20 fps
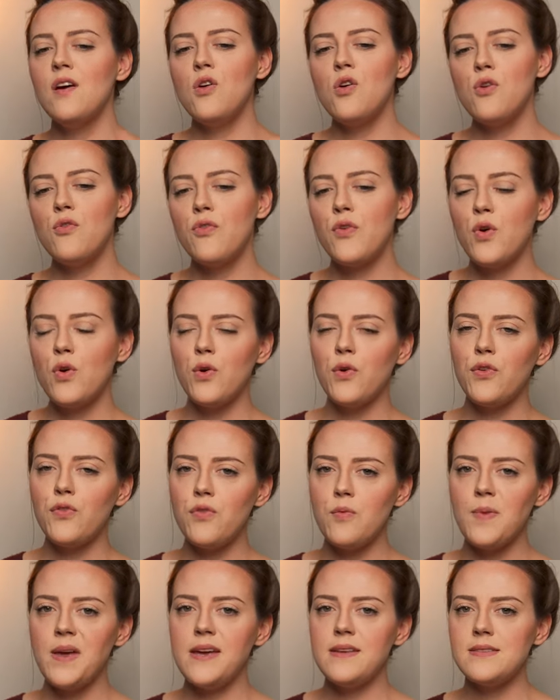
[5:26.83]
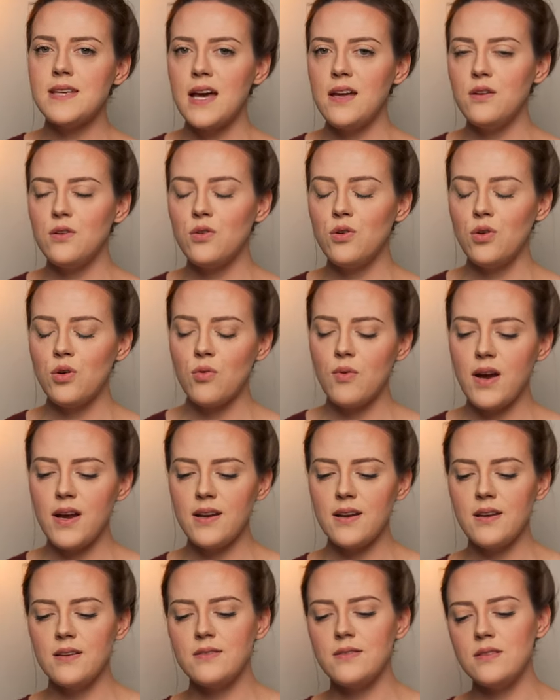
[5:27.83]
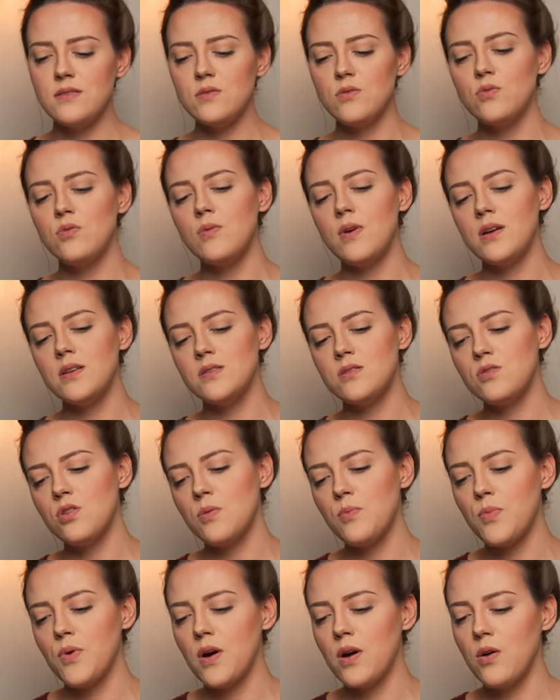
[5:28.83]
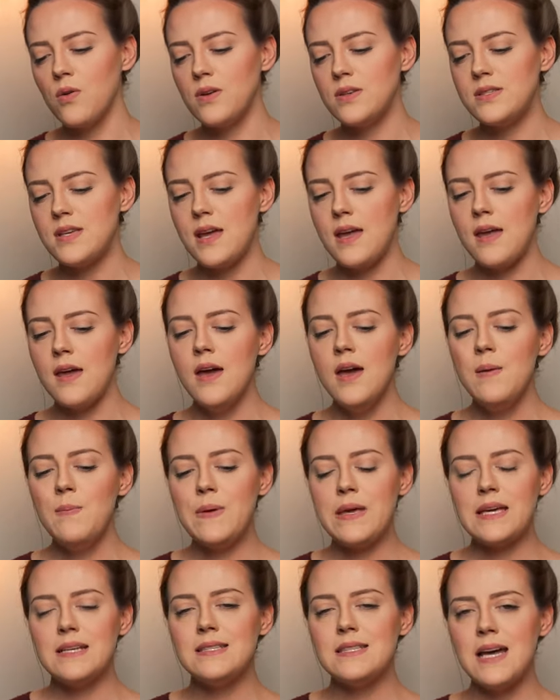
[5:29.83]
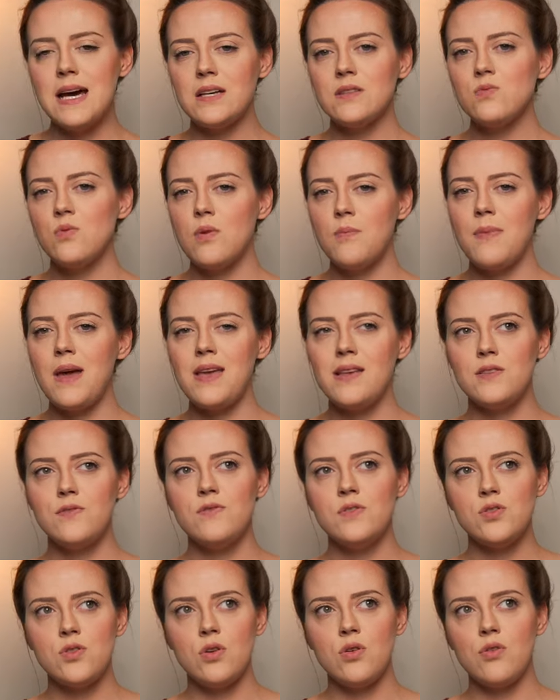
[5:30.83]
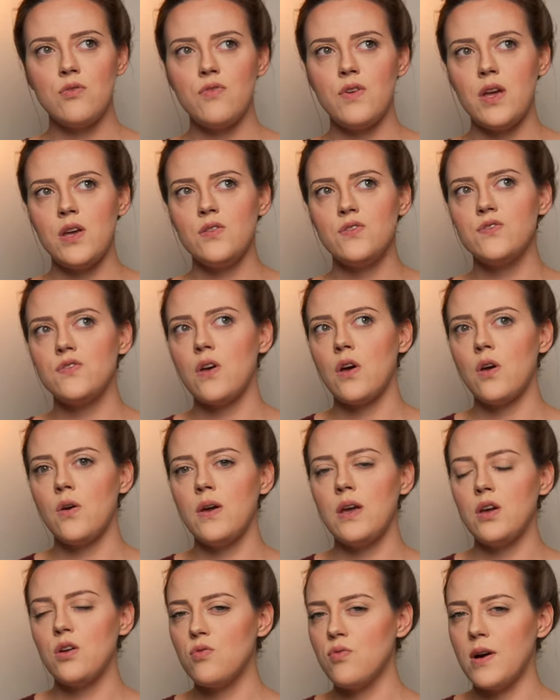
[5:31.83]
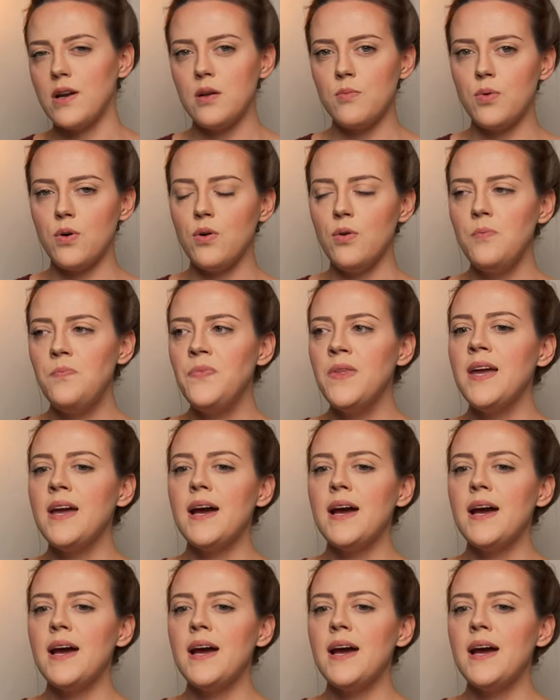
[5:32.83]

Of course, for me, technical correctness is always top priority because that's what what makes photography so incredible.